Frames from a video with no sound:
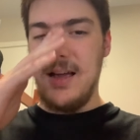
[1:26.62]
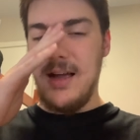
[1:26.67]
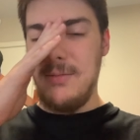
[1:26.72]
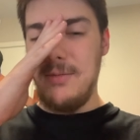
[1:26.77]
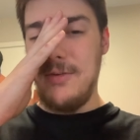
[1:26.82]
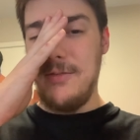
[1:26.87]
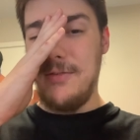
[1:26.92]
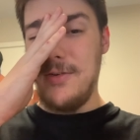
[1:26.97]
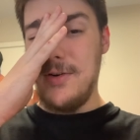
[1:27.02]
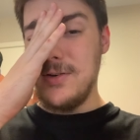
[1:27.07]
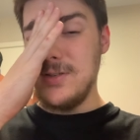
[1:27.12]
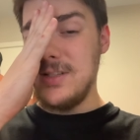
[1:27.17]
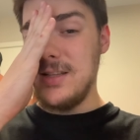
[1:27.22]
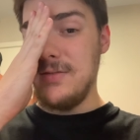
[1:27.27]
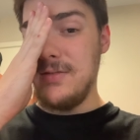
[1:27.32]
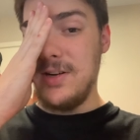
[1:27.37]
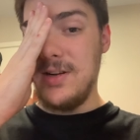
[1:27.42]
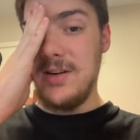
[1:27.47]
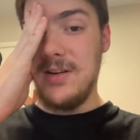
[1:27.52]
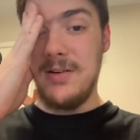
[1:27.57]
I mean, first of
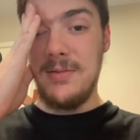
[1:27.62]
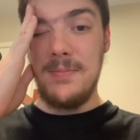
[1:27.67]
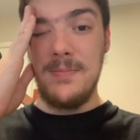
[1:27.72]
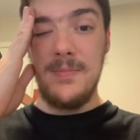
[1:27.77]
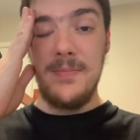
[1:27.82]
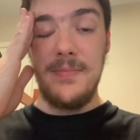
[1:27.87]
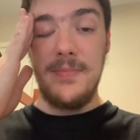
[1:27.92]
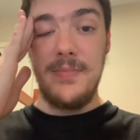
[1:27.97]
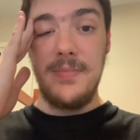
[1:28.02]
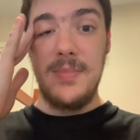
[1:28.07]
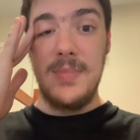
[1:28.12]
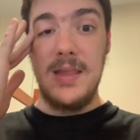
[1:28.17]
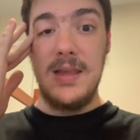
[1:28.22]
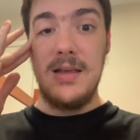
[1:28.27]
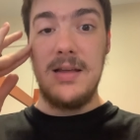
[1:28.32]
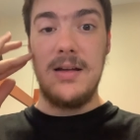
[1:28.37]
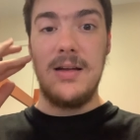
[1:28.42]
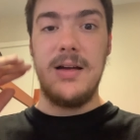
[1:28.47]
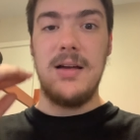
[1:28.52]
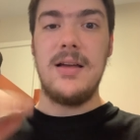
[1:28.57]
all,
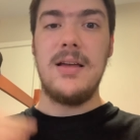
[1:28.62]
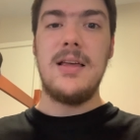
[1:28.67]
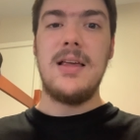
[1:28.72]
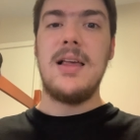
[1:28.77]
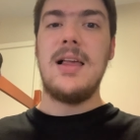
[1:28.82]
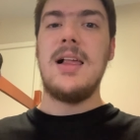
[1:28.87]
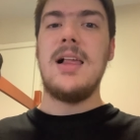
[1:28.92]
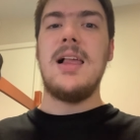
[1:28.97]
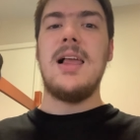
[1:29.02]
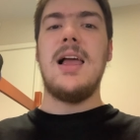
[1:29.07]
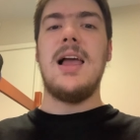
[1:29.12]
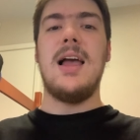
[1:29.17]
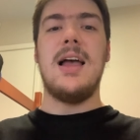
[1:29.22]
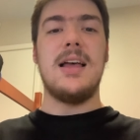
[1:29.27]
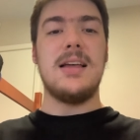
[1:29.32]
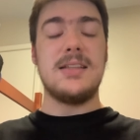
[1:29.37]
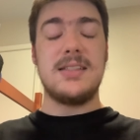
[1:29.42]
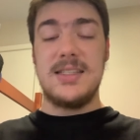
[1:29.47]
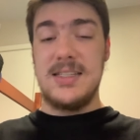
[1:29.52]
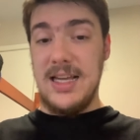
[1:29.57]
you know,
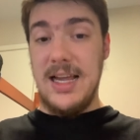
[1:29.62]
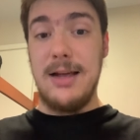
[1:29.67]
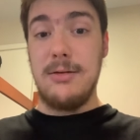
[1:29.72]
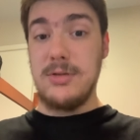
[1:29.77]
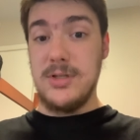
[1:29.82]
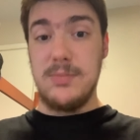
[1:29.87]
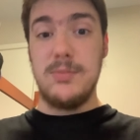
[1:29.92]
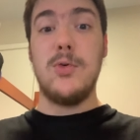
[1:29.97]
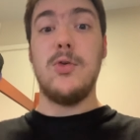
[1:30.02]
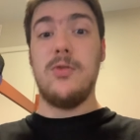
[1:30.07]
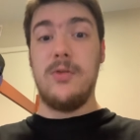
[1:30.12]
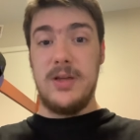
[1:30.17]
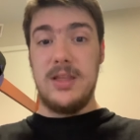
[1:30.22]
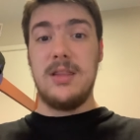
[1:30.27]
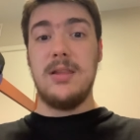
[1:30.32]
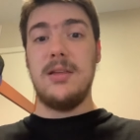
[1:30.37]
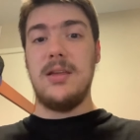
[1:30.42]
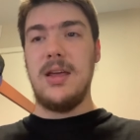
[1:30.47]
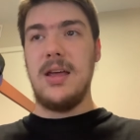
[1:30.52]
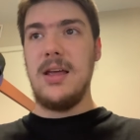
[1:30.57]
LCA was moving
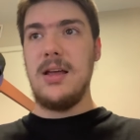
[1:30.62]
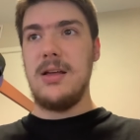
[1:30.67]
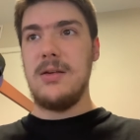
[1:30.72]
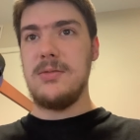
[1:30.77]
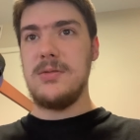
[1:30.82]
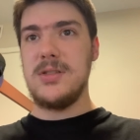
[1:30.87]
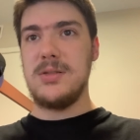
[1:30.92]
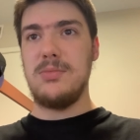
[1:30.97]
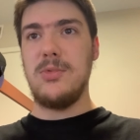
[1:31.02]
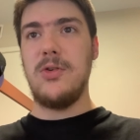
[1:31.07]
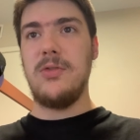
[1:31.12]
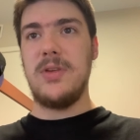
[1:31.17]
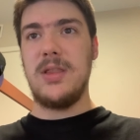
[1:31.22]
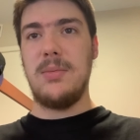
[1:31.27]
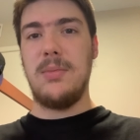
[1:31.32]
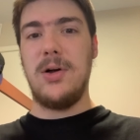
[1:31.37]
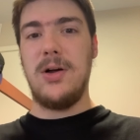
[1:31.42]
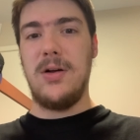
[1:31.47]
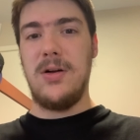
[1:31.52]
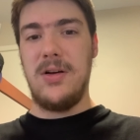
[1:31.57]
the was moving the
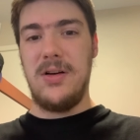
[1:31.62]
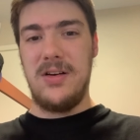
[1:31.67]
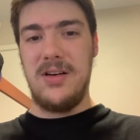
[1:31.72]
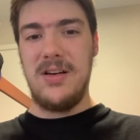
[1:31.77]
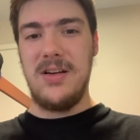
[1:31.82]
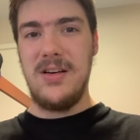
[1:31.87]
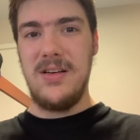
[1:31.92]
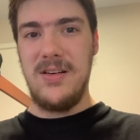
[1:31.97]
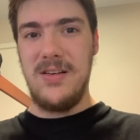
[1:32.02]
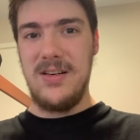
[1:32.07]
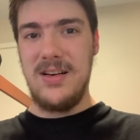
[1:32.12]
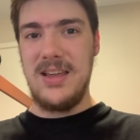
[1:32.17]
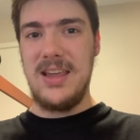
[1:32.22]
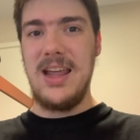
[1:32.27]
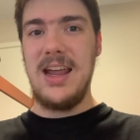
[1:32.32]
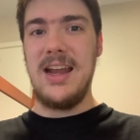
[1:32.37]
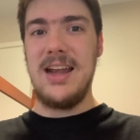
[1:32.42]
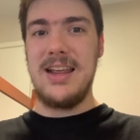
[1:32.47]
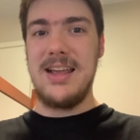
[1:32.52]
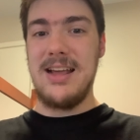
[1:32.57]
ball on,
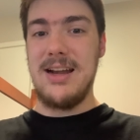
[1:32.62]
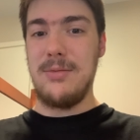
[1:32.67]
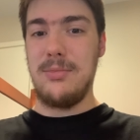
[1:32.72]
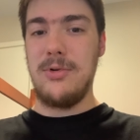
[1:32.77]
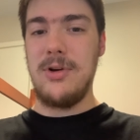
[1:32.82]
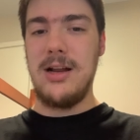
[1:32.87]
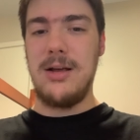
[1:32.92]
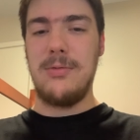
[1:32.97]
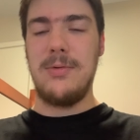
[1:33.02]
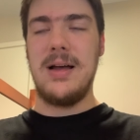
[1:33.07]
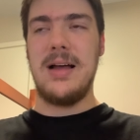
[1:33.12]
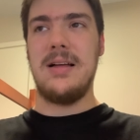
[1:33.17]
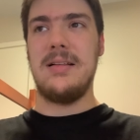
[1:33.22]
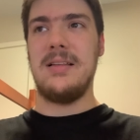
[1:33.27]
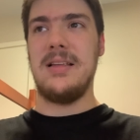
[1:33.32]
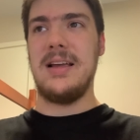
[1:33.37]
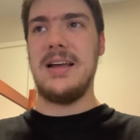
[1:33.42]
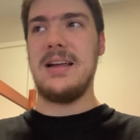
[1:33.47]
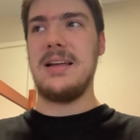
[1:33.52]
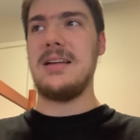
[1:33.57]
Acadiana pretty well.
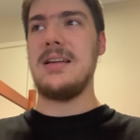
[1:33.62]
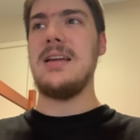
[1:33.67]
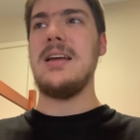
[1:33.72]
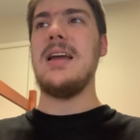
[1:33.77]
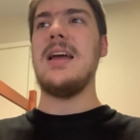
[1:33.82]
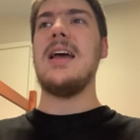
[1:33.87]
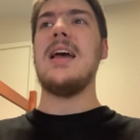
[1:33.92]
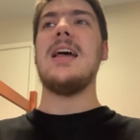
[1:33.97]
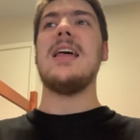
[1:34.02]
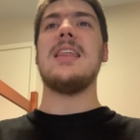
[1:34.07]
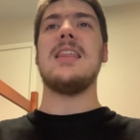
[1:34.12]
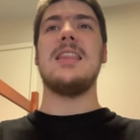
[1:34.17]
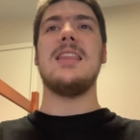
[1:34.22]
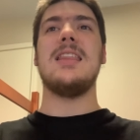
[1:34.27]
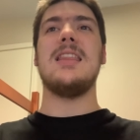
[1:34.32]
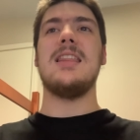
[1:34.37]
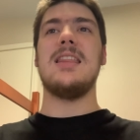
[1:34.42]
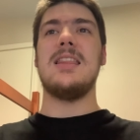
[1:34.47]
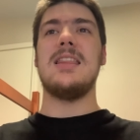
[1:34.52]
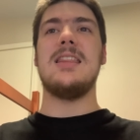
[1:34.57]
Like
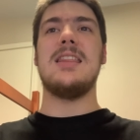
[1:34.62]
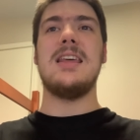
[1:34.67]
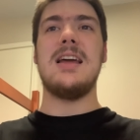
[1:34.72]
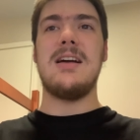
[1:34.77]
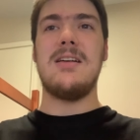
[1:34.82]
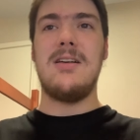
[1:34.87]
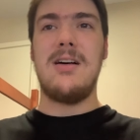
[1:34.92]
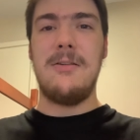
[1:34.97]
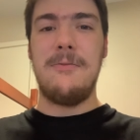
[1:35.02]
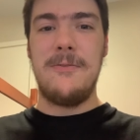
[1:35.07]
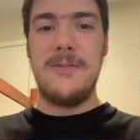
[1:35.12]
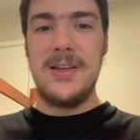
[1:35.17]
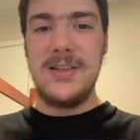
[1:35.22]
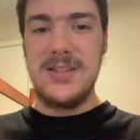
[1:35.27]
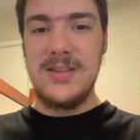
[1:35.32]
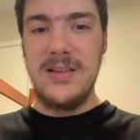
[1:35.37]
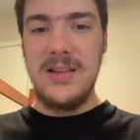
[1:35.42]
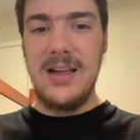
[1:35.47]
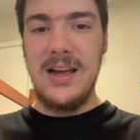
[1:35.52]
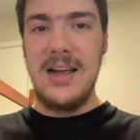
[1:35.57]
their
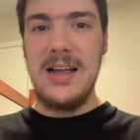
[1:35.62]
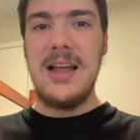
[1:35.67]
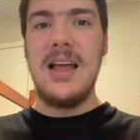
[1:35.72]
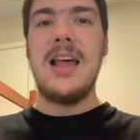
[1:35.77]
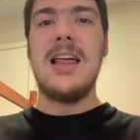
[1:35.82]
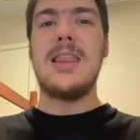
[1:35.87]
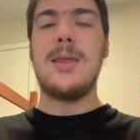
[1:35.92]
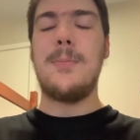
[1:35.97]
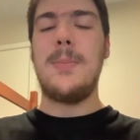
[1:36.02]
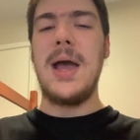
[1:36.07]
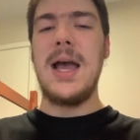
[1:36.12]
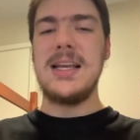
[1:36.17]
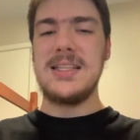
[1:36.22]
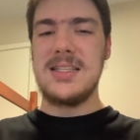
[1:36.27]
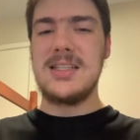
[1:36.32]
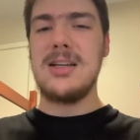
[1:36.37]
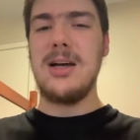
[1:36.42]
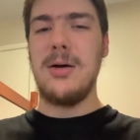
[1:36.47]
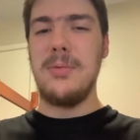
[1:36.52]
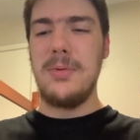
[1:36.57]
offensive line, the
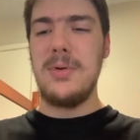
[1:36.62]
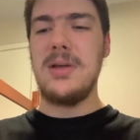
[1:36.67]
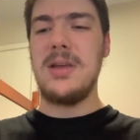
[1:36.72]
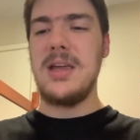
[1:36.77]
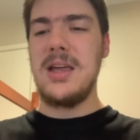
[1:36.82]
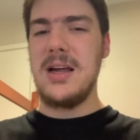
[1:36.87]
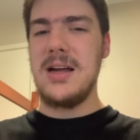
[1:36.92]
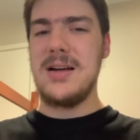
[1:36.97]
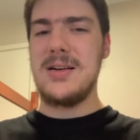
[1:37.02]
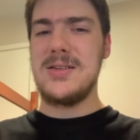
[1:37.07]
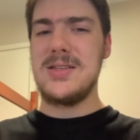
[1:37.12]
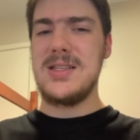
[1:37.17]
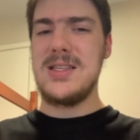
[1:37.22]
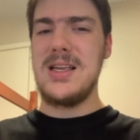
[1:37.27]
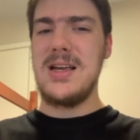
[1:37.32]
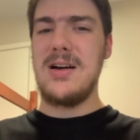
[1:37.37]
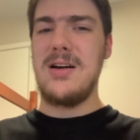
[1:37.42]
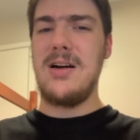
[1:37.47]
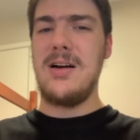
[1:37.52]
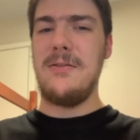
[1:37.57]
past couple years,
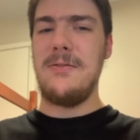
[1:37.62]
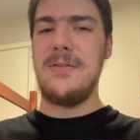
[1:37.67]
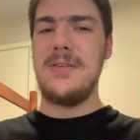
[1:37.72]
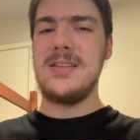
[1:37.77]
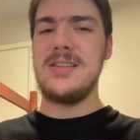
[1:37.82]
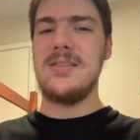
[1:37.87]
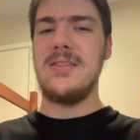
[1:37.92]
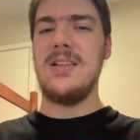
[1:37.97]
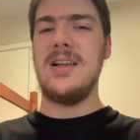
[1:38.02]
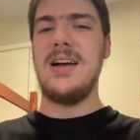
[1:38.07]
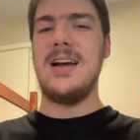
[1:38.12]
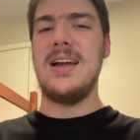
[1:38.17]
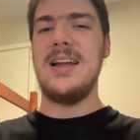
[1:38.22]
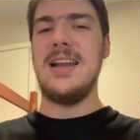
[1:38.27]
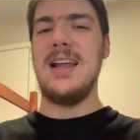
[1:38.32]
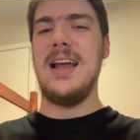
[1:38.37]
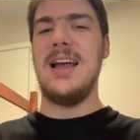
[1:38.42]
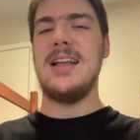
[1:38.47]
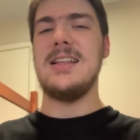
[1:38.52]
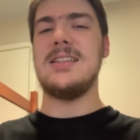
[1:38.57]
their offensive line
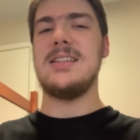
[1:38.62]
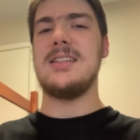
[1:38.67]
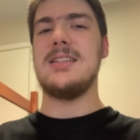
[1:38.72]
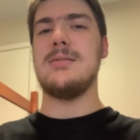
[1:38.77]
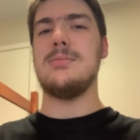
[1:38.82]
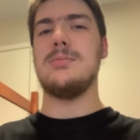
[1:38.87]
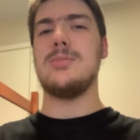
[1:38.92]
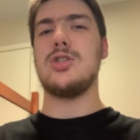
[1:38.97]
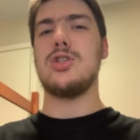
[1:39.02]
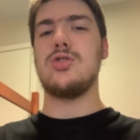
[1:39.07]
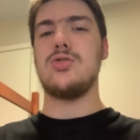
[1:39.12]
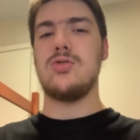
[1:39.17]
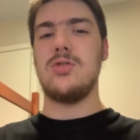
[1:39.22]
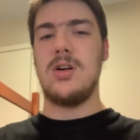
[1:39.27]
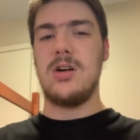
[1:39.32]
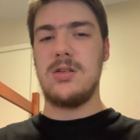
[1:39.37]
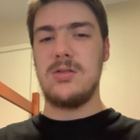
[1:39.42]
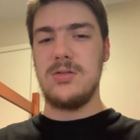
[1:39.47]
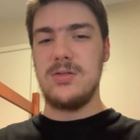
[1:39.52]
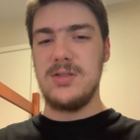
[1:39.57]
had some
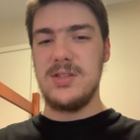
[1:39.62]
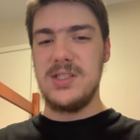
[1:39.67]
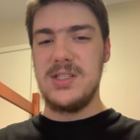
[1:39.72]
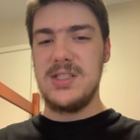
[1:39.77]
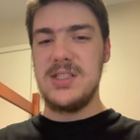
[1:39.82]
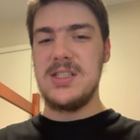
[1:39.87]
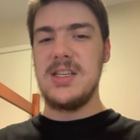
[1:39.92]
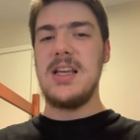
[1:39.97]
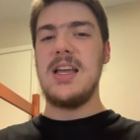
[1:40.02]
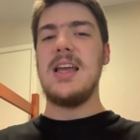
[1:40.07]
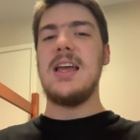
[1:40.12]
struggles.